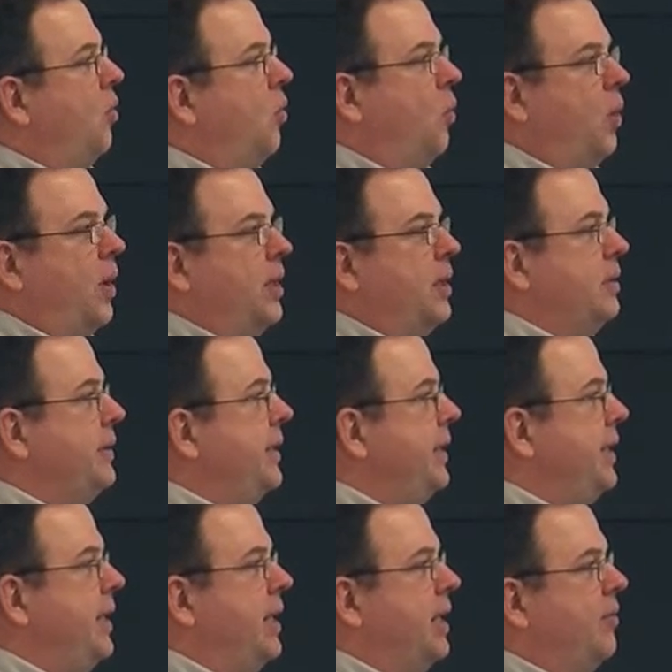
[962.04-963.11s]
What do you
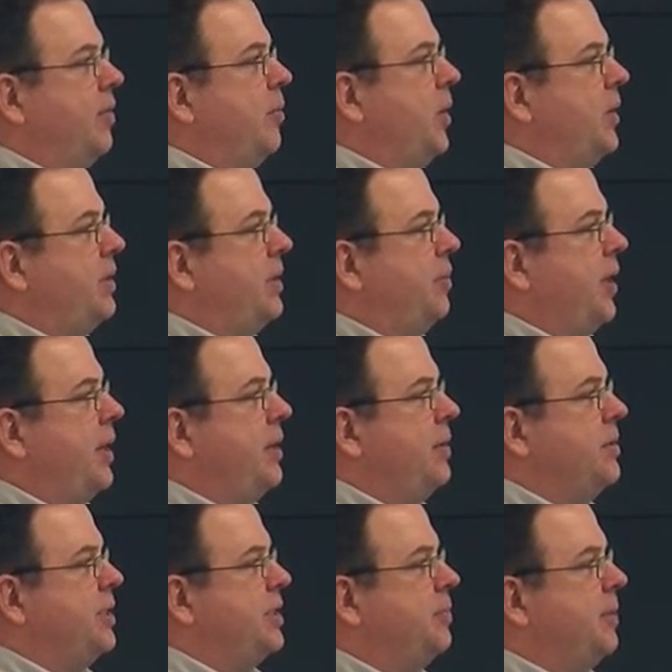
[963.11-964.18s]
need every month to pay
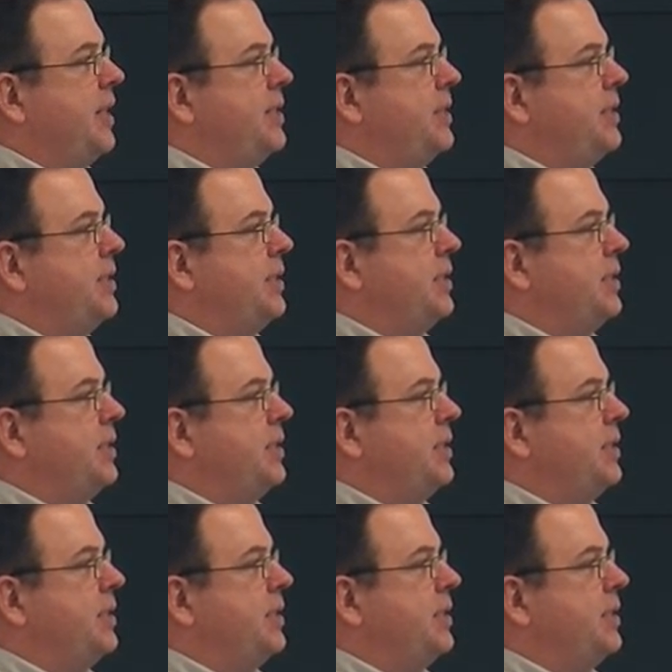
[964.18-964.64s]
those expenses?